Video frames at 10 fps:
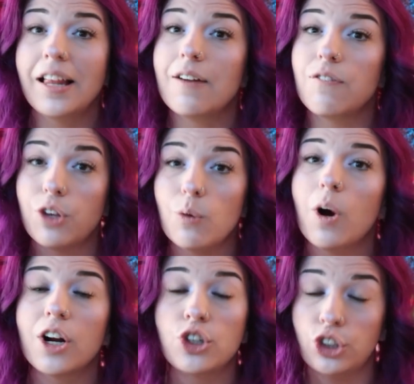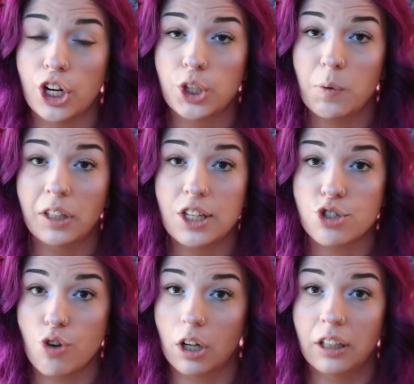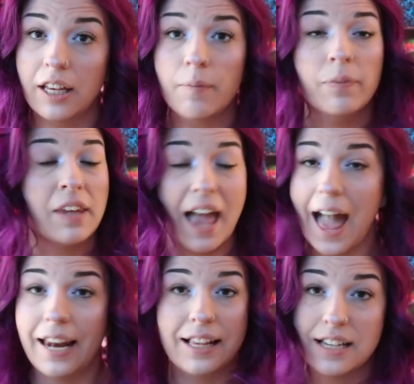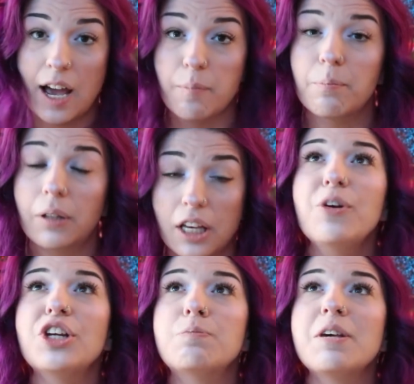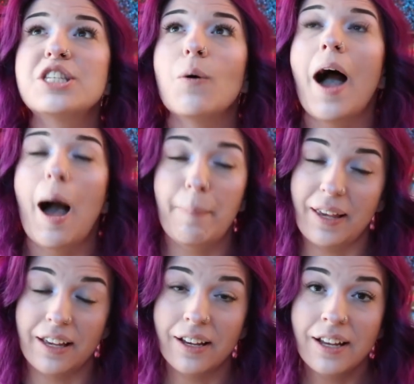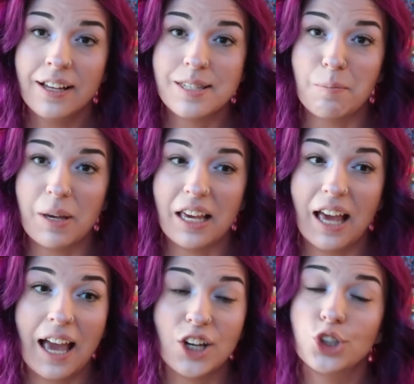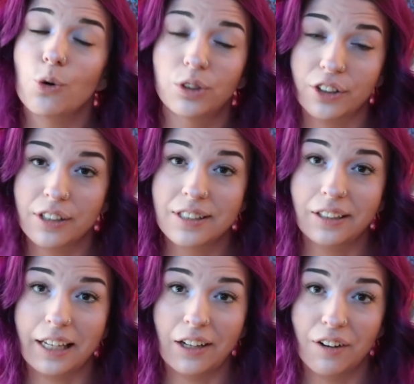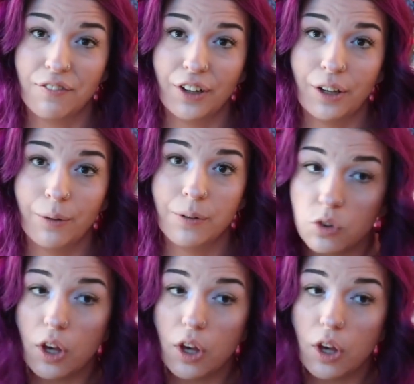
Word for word: If you are genuinely struggling anytime, please, I would just be so happy to be a shoulder to lean on for you.